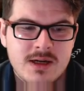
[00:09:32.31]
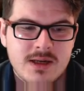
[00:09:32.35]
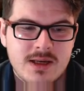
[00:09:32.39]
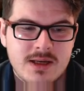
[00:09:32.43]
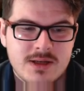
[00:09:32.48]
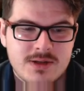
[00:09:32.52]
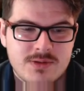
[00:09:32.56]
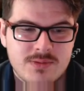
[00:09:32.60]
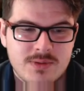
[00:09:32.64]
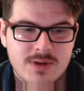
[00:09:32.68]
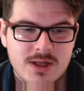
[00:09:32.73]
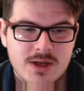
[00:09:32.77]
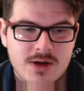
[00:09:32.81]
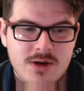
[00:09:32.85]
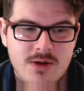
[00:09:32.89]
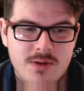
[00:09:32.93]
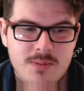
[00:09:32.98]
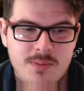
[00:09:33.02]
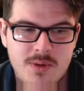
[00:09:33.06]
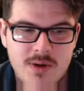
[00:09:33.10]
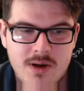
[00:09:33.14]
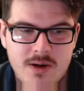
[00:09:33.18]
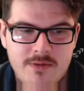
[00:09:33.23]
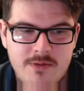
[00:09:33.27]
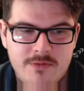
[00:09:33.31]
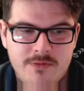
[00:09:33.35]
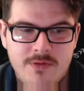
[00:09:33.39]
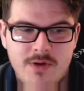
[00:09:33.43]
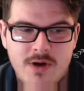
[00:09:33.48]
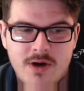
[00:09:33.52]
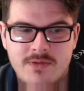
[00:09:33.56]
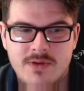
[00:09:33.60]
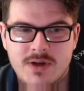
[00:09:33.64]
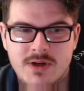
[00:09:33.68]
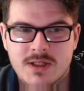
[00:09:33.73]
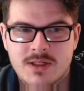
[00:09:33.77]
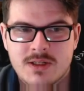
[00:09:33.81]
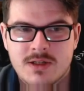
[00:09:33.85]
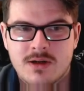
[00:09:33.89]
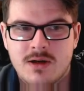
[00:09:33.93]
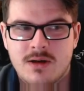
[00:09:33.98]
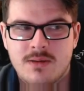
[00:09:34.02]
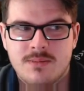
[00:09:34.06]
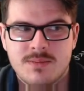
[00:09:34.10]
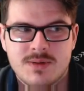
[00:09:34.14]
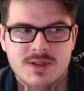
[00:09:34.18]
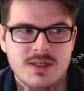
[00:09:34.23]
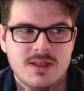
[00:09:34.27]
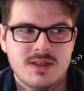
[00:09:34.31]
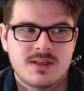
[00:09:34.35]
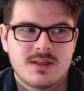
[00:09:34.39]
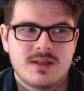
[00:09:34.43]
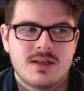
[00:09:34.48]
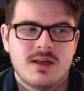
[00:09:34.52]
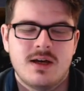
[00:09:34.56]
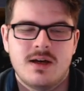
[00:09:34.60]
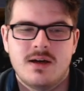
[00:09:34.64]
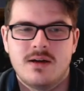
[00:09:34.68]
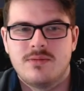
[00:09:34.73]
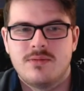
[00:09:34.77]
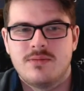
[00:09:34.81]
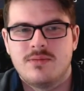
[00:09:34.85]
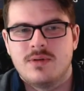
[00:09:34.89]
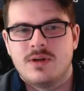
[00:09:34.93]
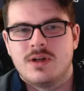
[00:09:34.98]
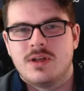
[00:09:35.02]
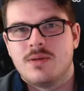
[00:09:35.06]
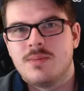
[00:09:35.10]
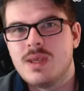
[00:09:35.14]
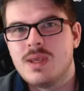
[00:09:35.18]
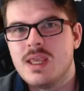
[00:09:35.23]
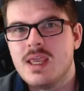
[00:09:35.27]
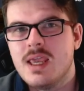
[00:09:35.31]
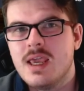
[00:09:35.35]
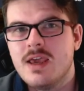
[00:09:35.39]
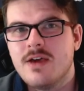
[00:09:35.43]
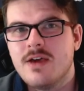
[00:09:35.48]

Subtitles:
Guess we can open up 5 at a time, since we're going to be here